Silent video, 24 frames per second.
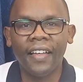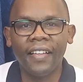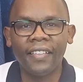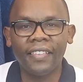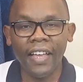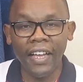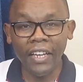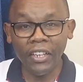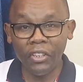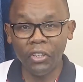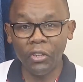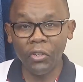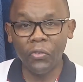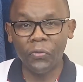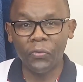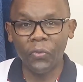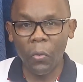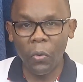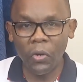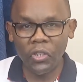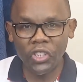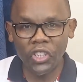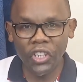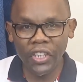Thank you
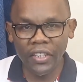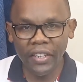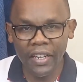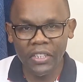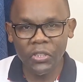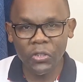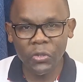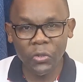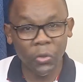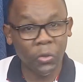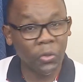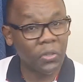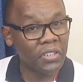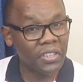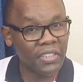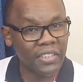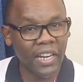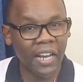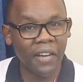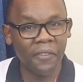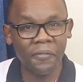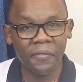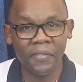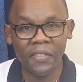for watching Let's Talk
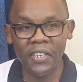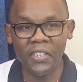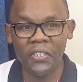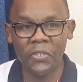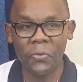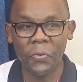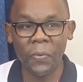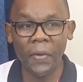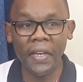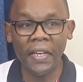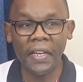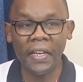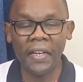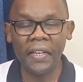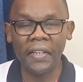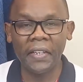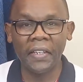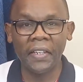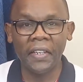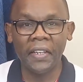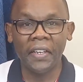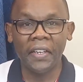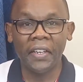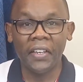Staff this
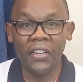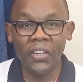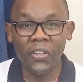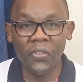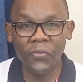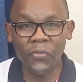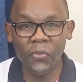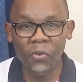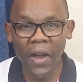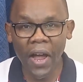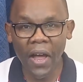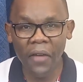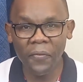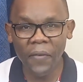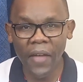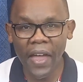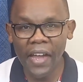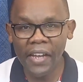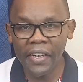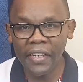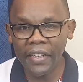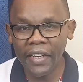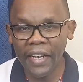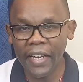week. If you have
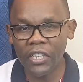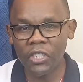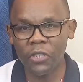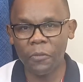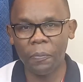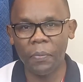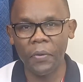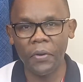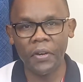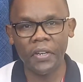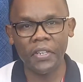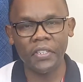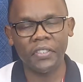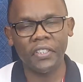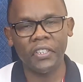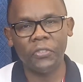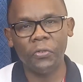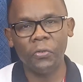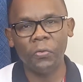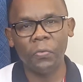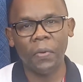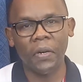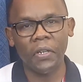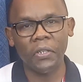any experience
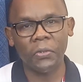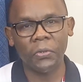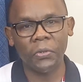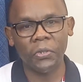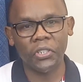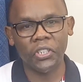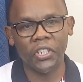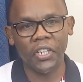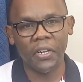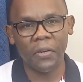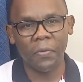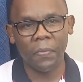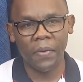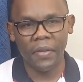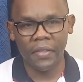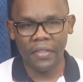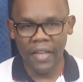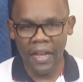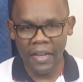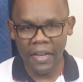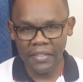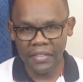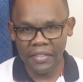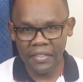that you want to share
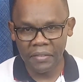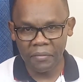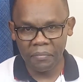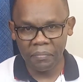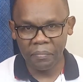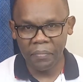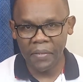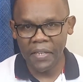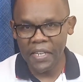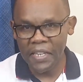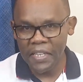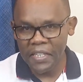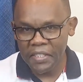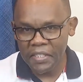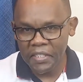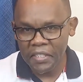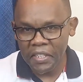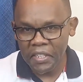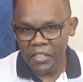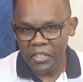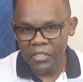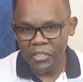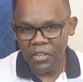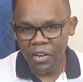with us,
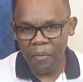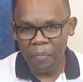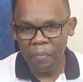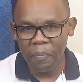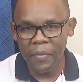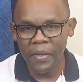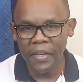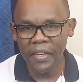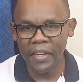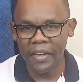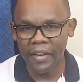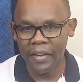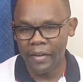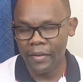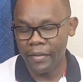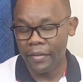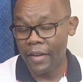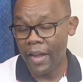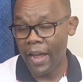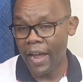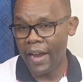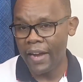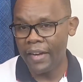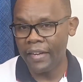please drop me
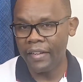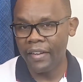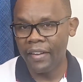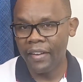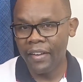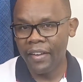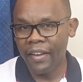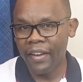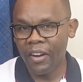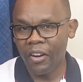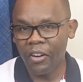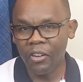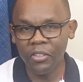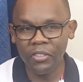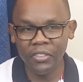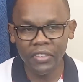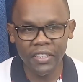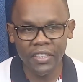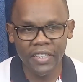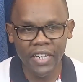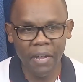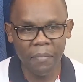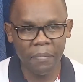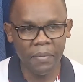a line
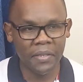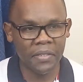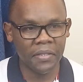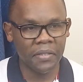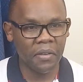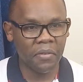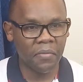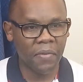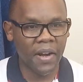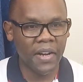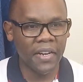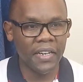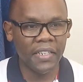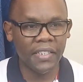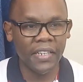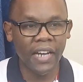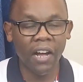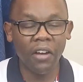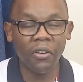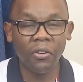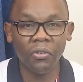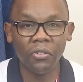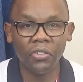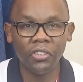on the numbers running
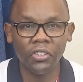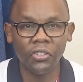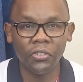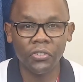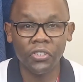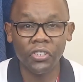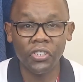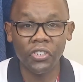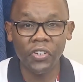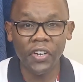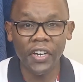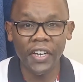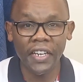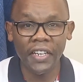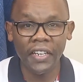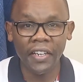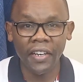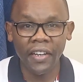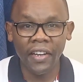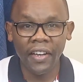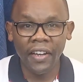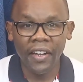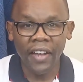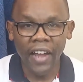down on your
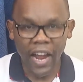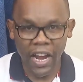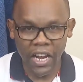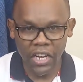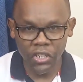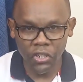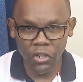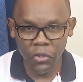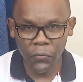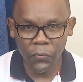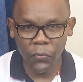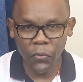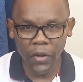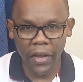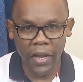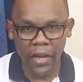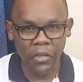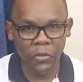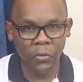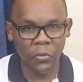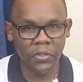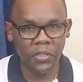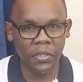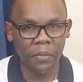screen. And don't
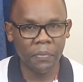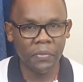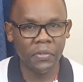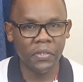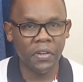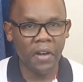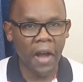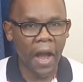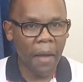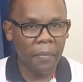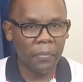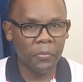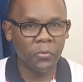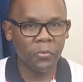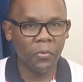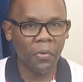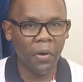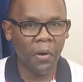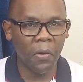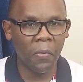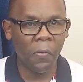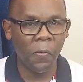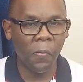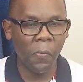forget to subscribe to
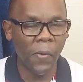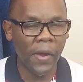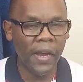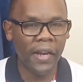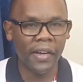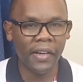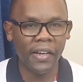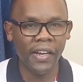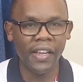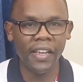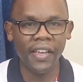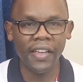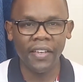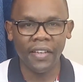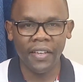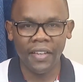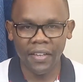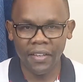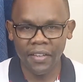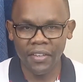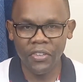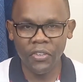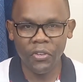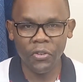our
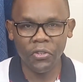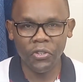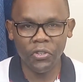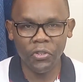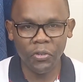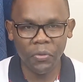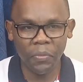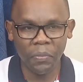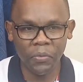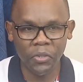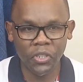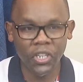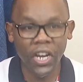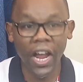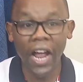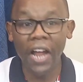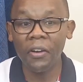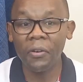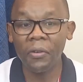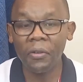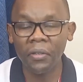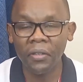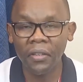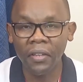weekly YouTube
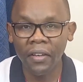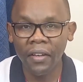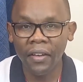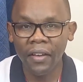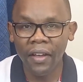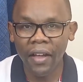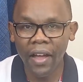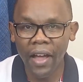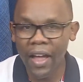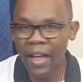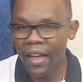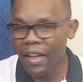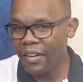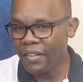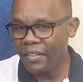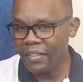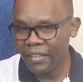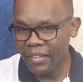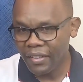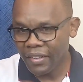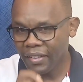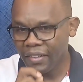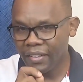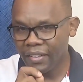channel
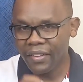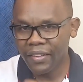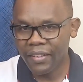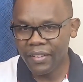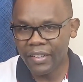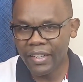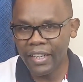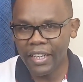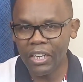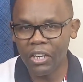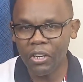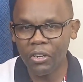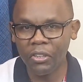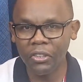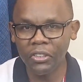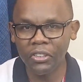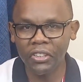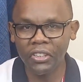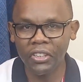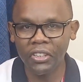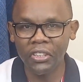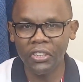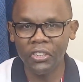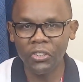and click on
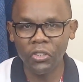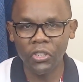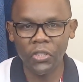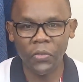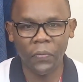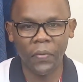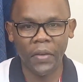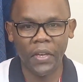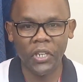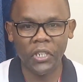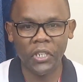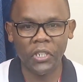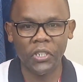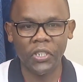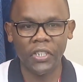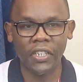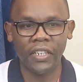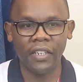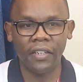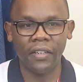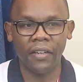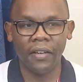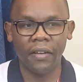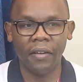the
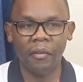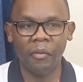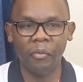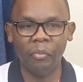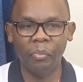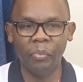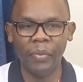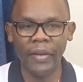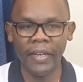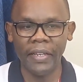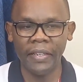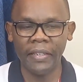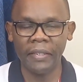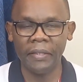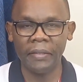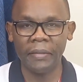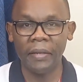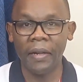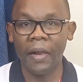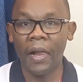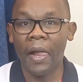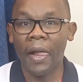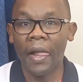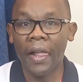notification bell.
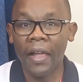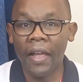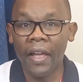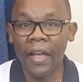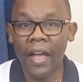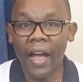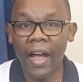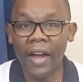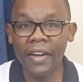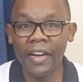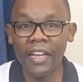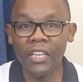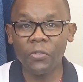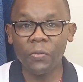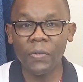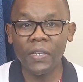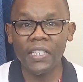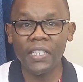And as we